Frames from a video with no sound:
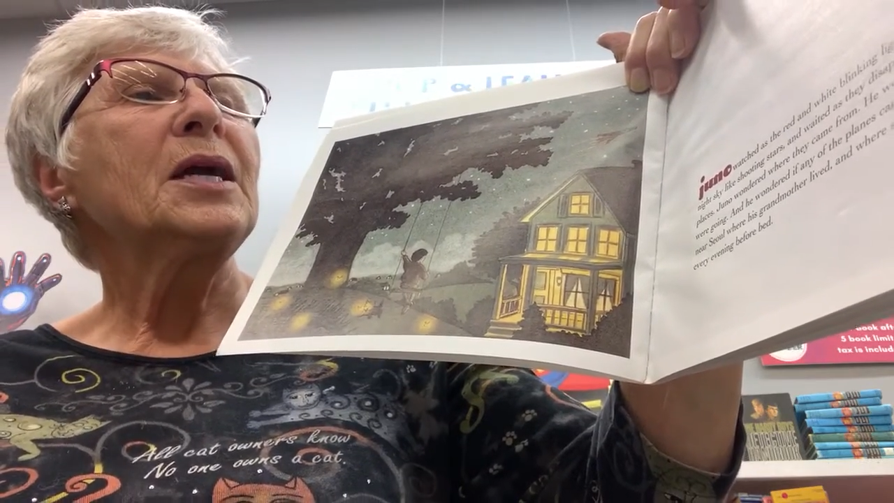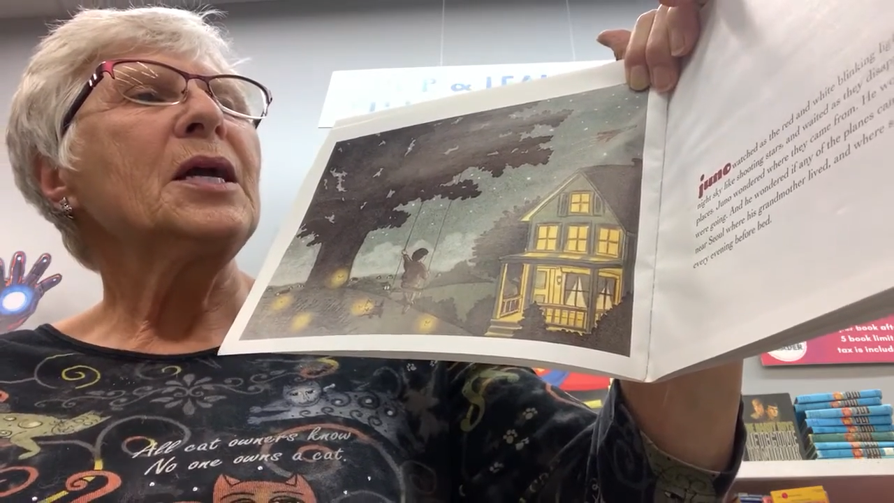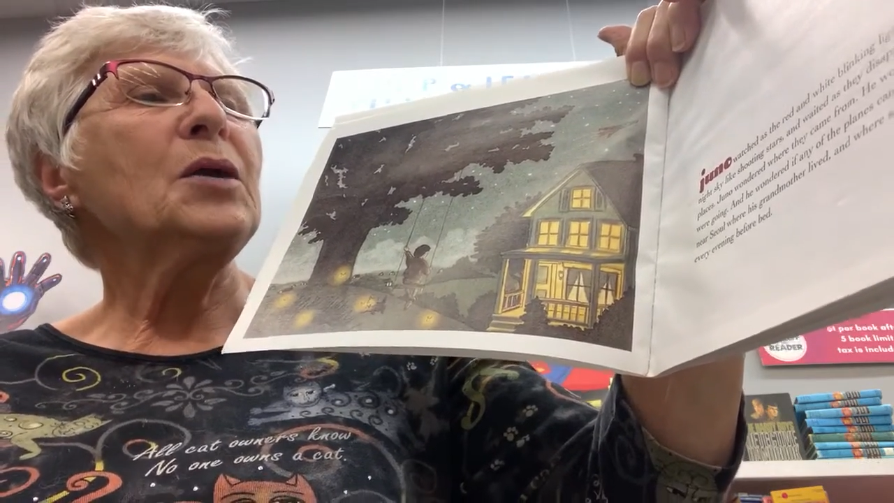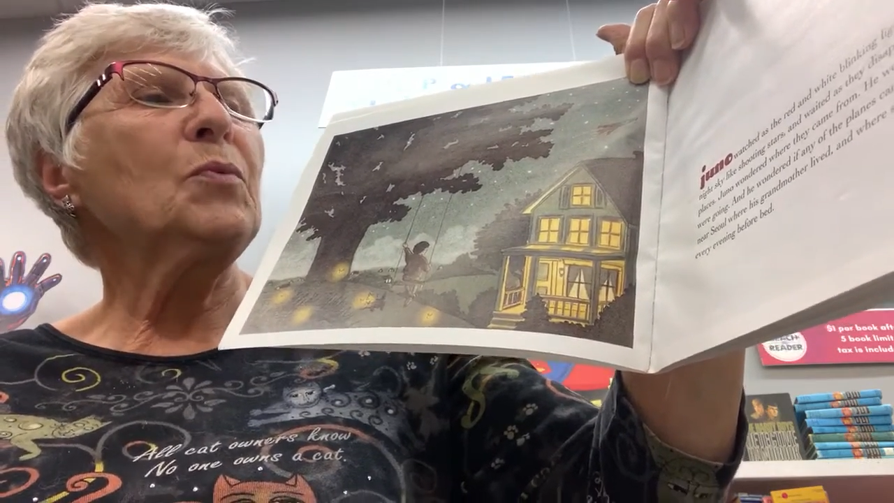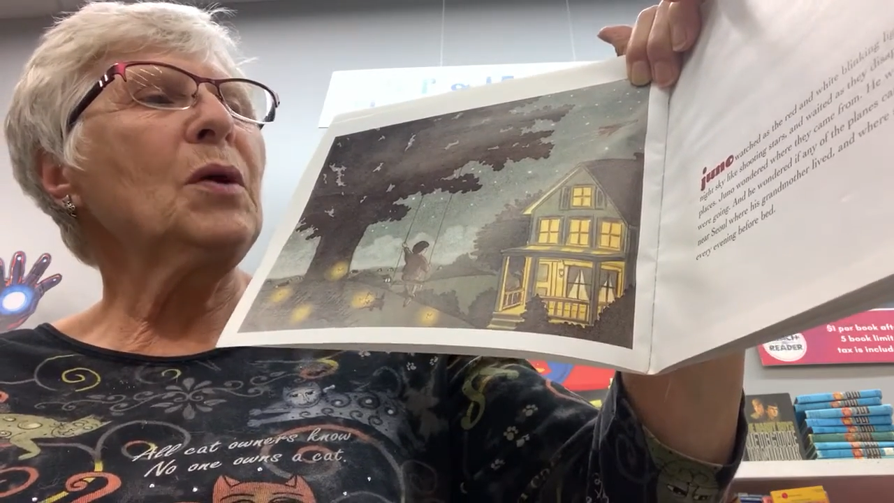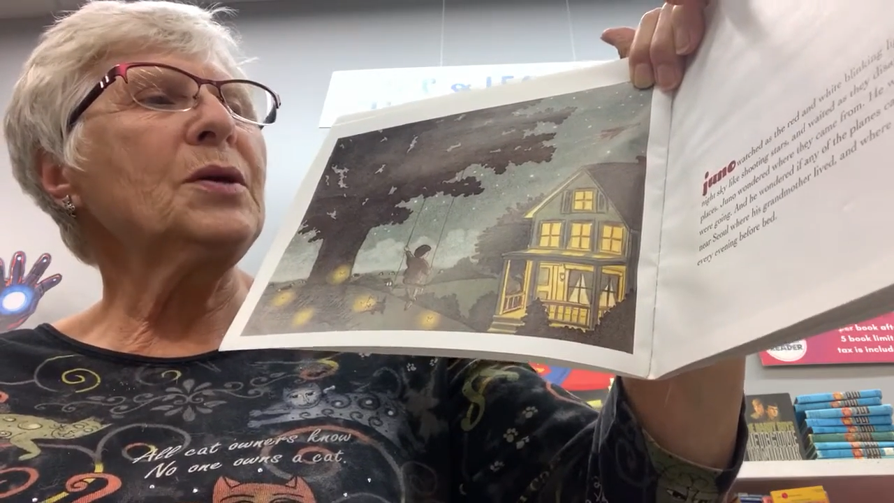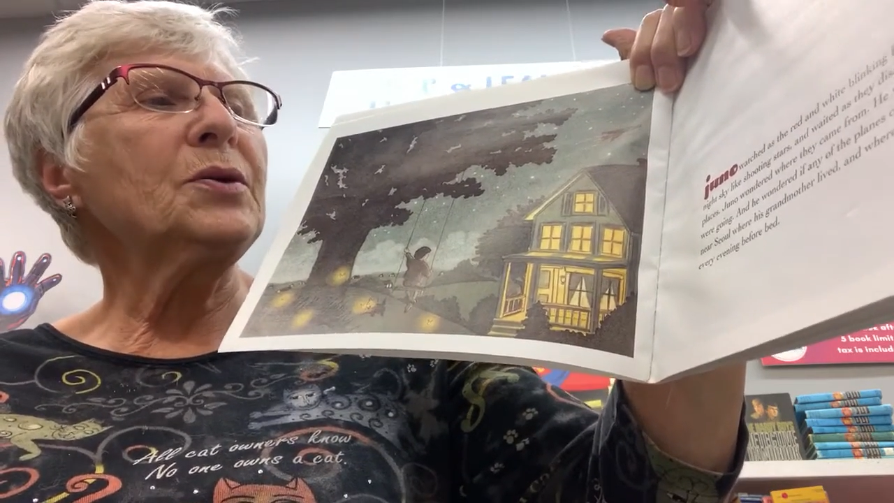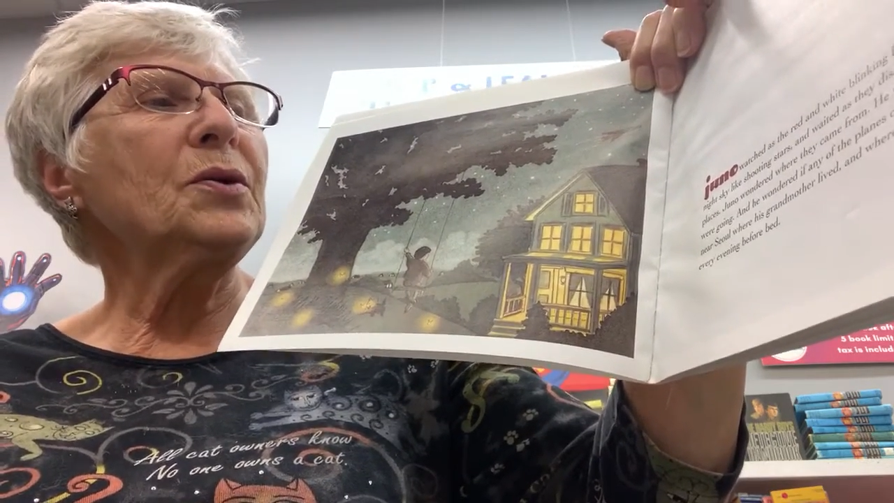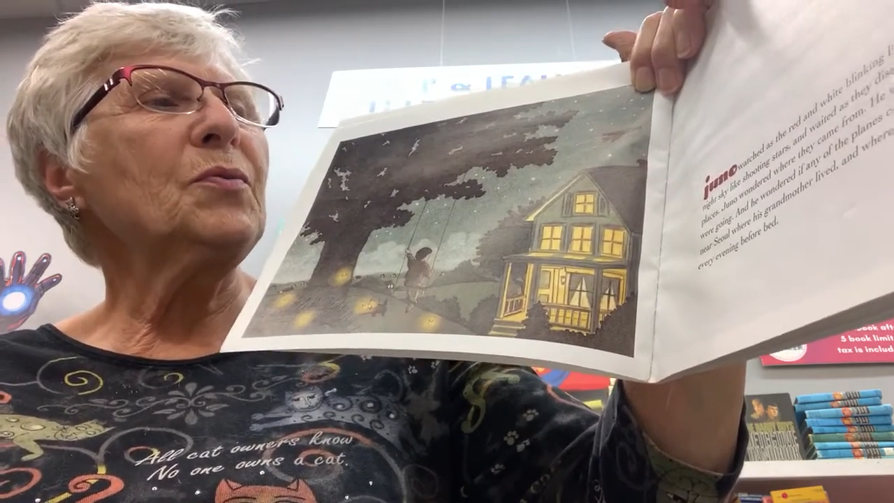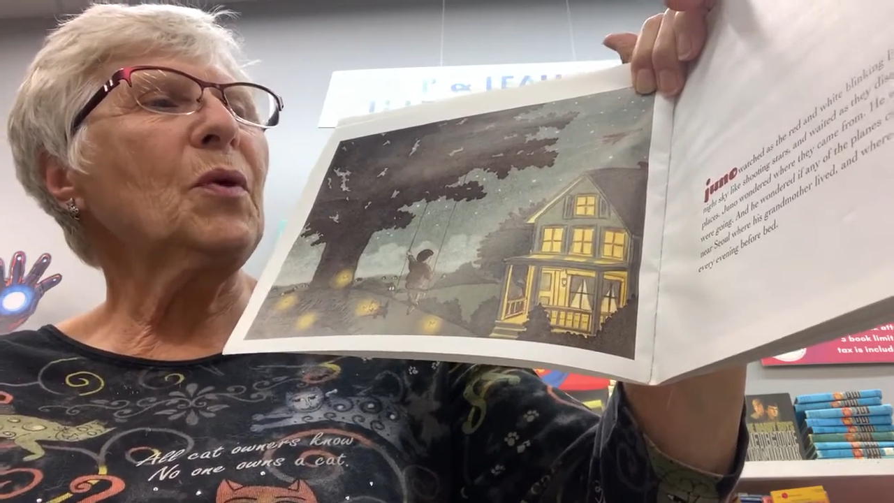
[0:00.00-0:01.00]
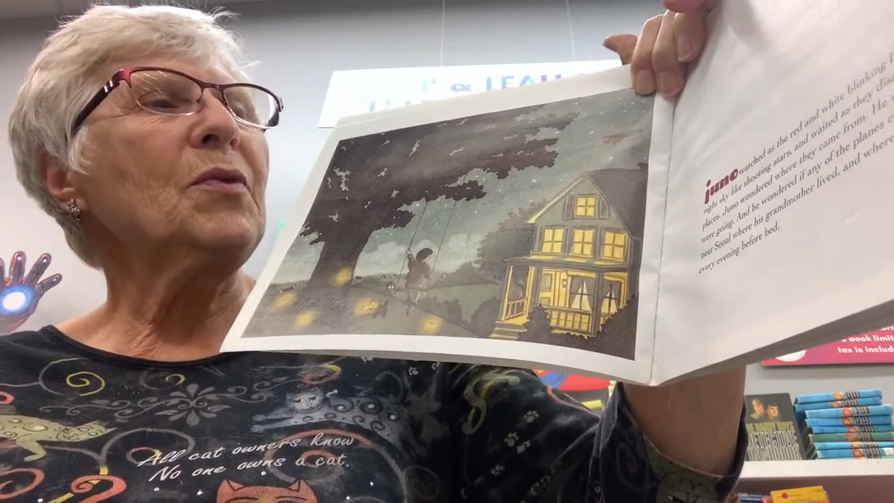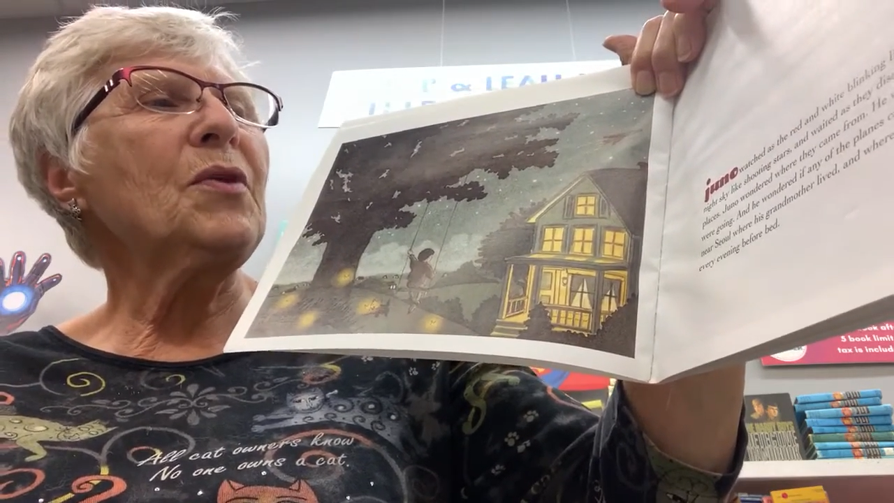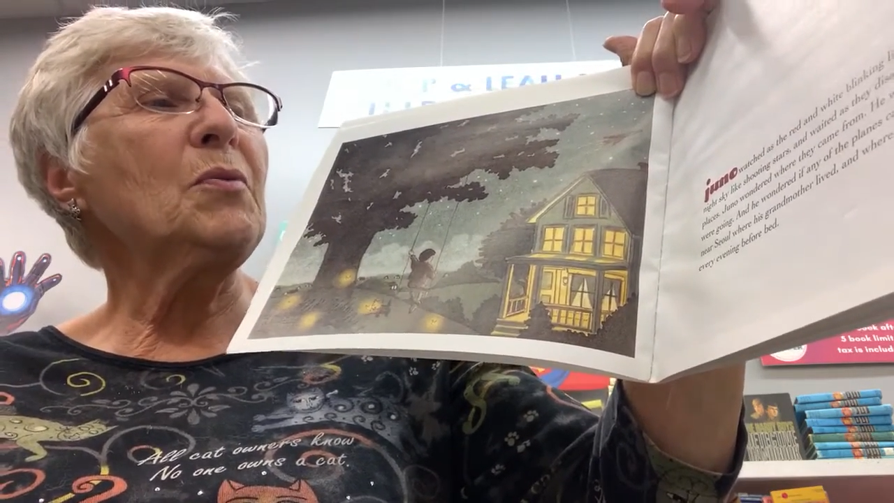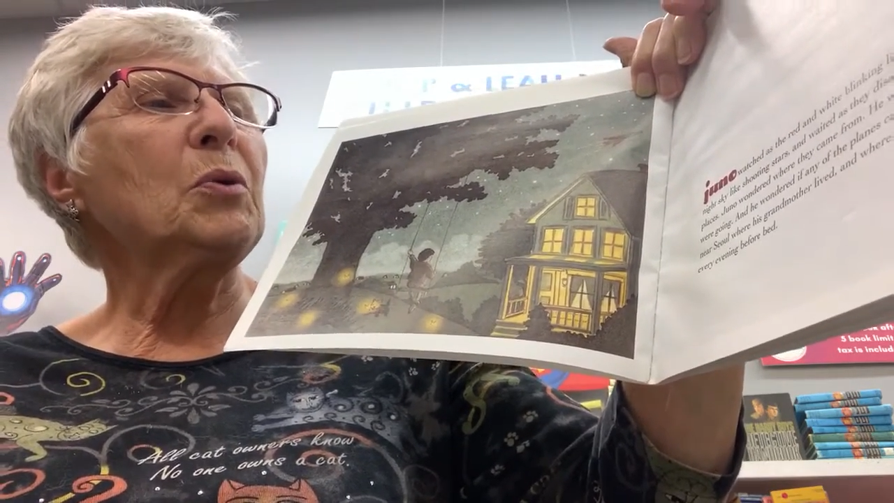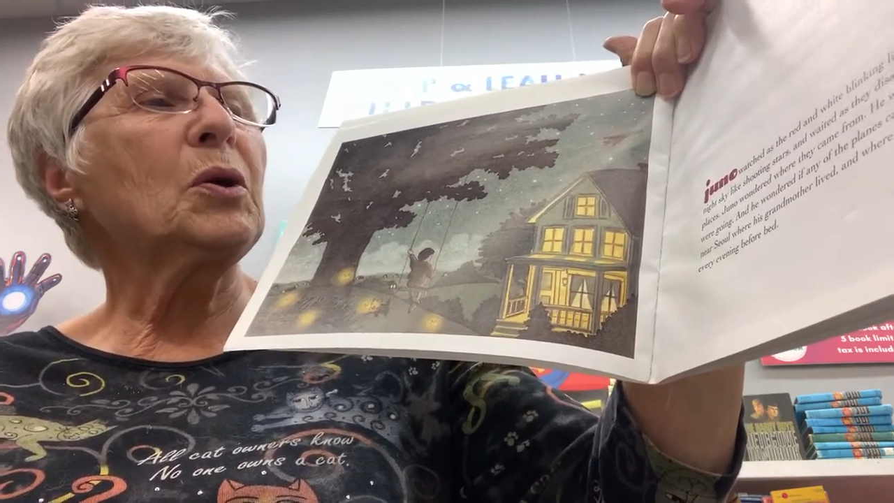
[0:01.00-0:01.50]
He wondered where
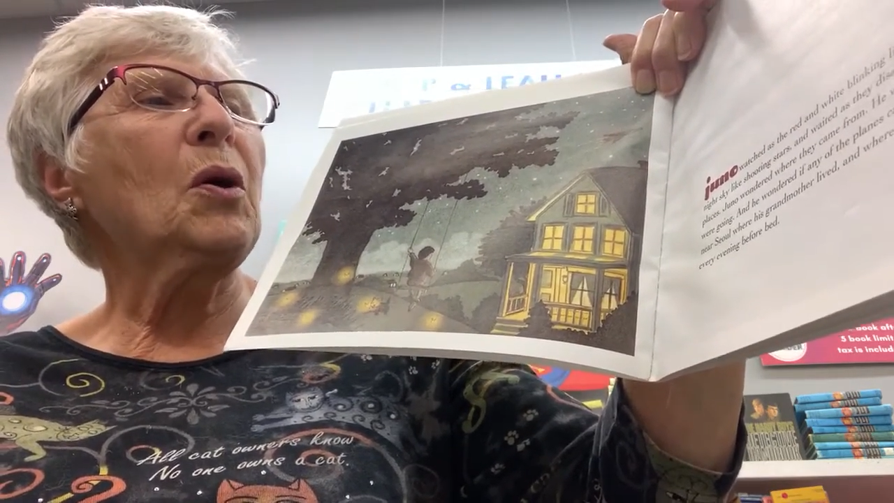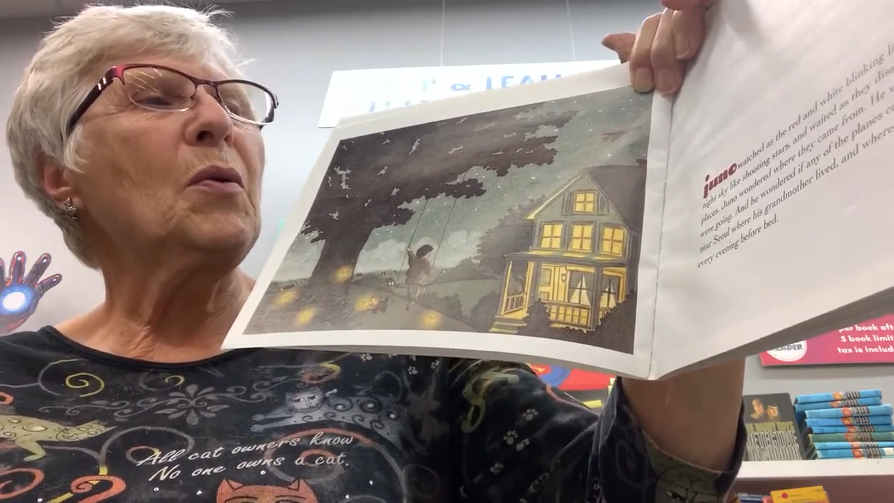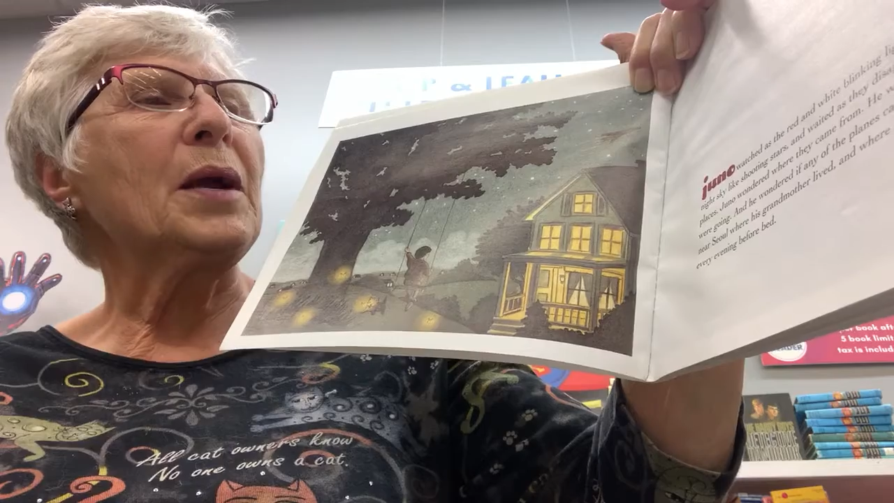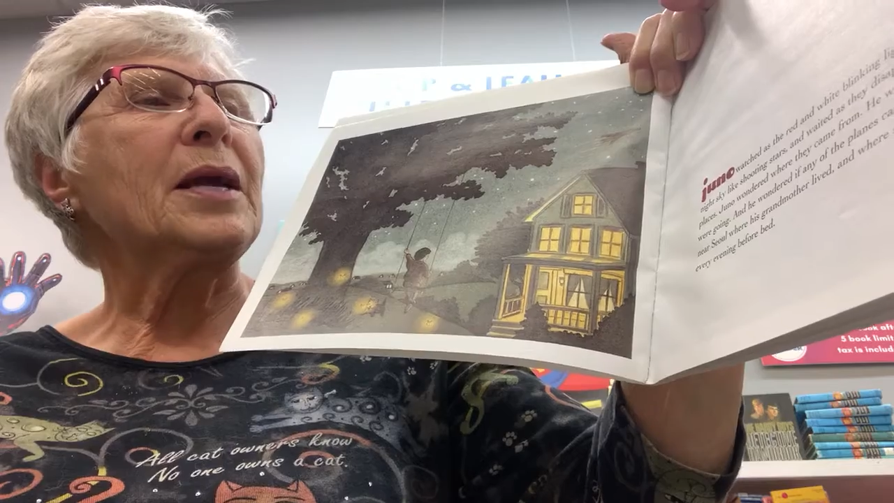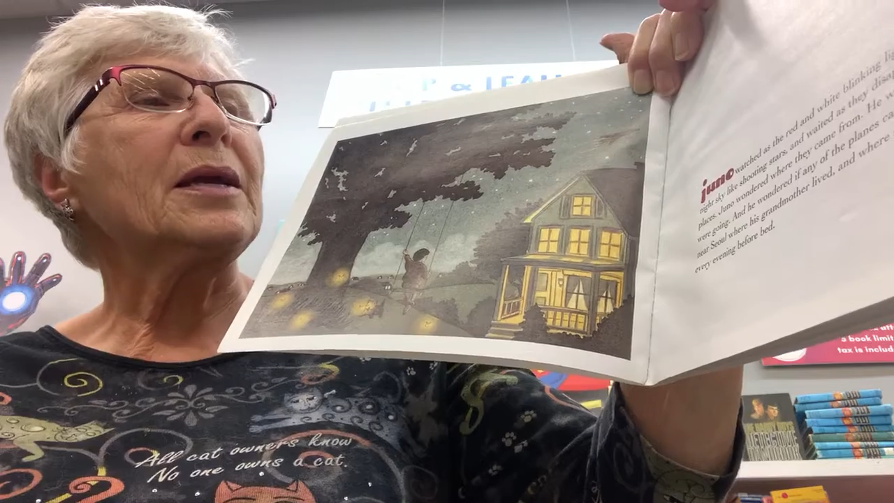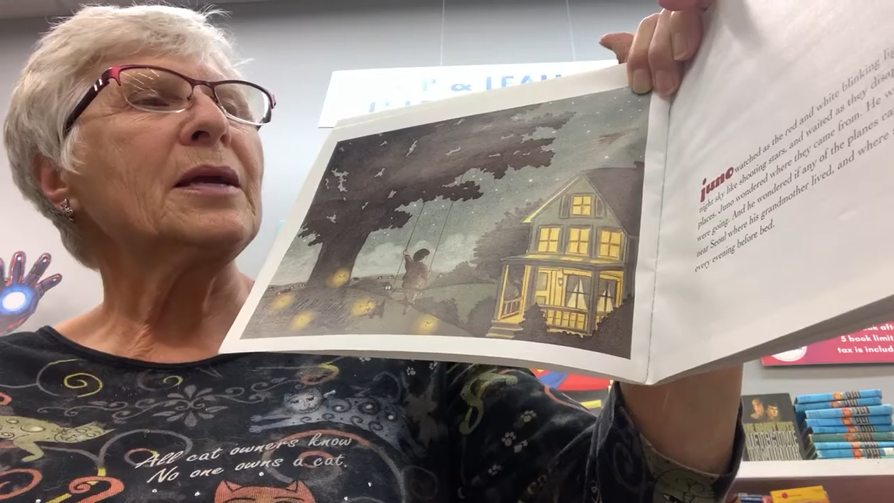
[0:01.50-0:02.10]
they were going,